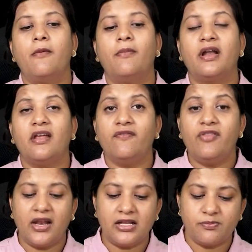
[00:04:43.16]
But if
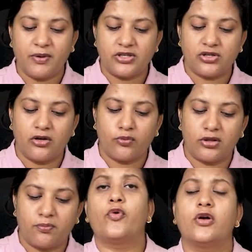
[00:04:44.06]
there is patient with
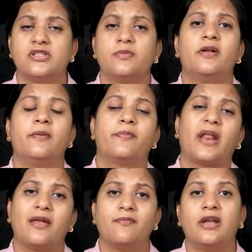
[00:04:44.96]
possible
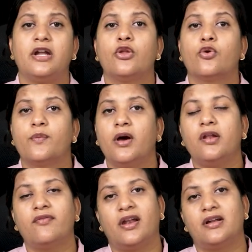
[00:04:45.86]
primary tumor
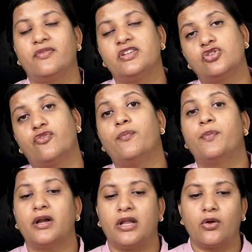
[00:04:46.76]
where which is of a
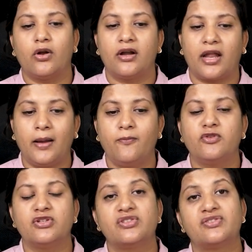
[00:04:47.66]
particular type,
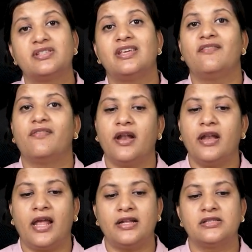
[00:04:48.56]
which is T one,
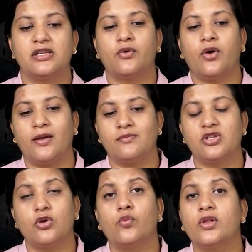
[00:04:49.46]
N zero, M
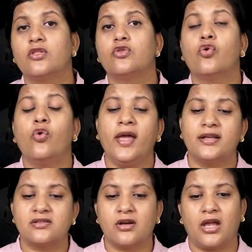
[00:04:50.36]
zero with no
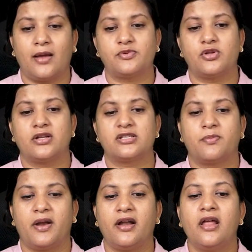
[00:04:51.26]
extracapsular
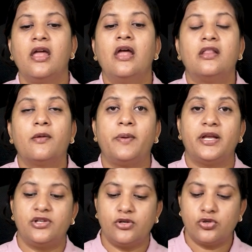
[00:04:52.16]
spread, the
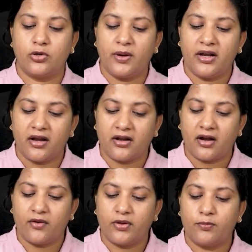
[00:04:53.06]
patient should be
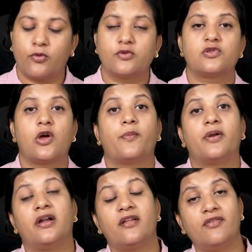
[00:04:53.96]
treated with
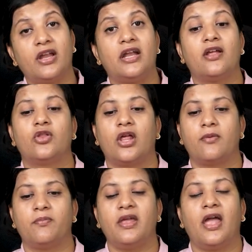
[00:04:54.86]
post-operative
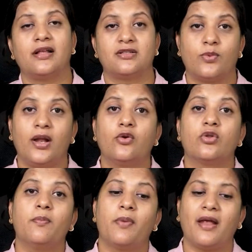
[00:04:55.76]
radiotherapy as well to
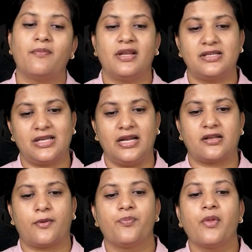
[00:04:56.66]
the primary site.